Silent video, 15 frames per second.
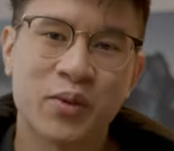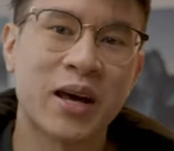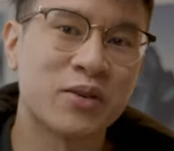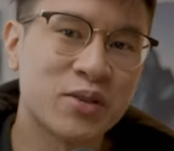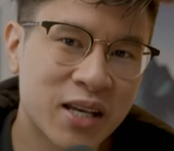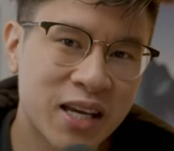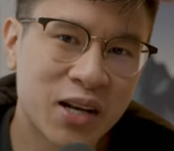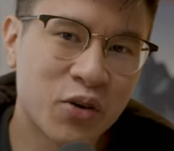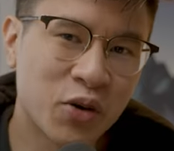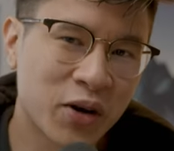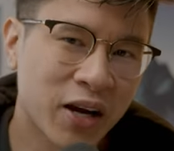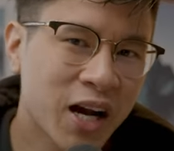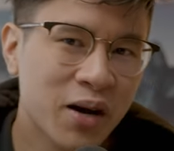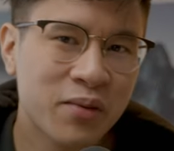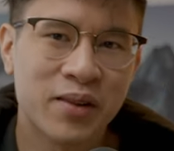when I was a kid
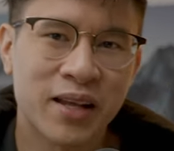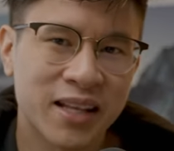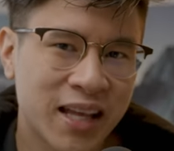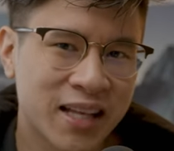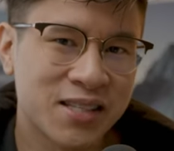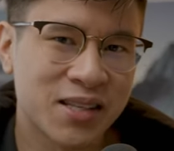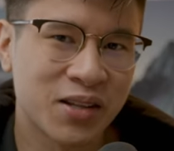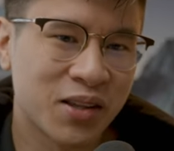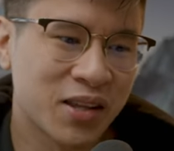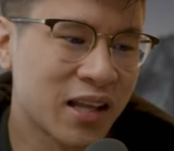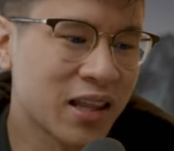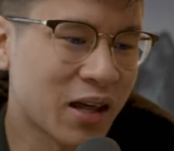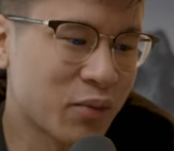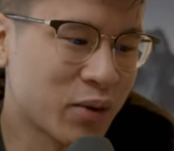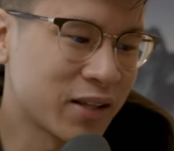growing up, like that's the
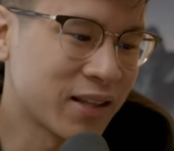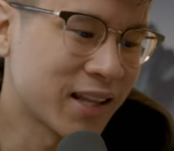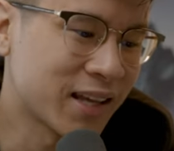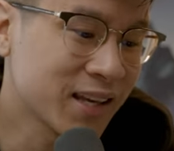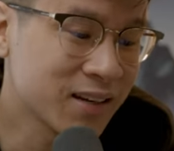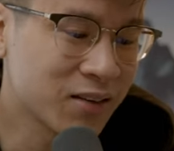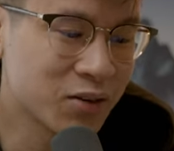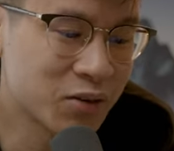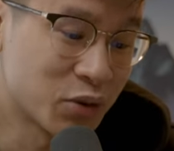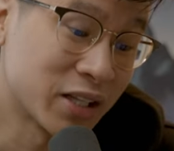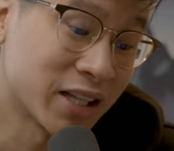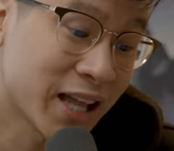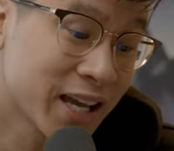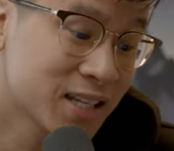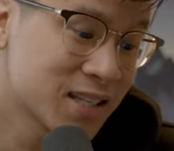thing that we like really
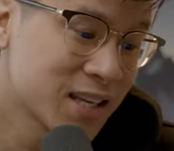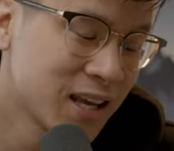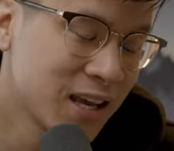liked,